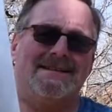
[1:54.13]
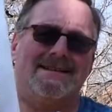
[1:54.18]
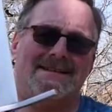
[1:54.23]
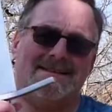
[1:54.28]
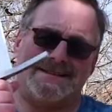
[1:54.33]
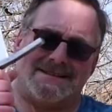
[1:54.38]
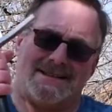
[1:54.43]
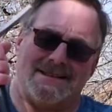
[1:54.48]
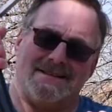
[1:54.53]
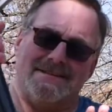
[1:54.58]

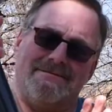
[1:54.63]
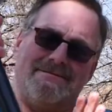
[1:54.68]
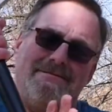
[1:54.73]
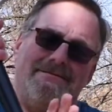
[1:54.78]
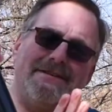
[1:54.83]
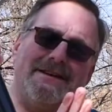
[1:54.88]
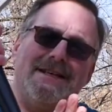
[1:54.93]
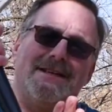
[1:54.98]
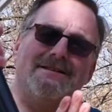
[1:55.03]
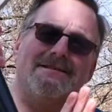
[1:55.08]
It's got a
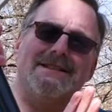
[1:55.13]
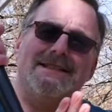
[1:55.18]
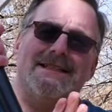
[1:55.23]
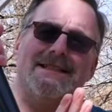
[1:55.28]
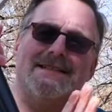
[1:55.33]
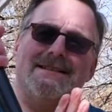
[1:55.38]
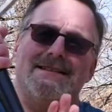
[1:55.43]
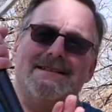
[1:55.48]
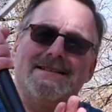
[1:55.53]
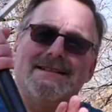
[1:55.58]
very
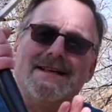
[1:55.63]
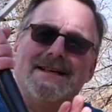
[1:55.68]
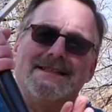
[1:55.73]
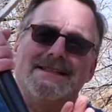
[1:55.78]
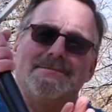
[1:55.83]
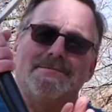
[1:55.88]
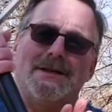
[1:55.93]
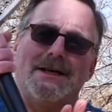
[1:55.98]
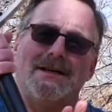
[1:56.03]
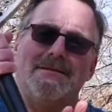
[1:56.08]
nice
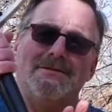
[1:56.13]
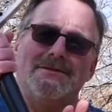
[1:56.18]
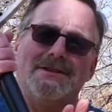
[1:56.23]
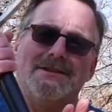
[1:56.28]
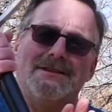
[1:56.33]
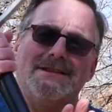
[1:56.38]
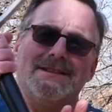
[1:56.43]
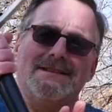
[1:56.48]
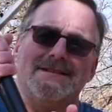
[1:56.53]
pommel on it,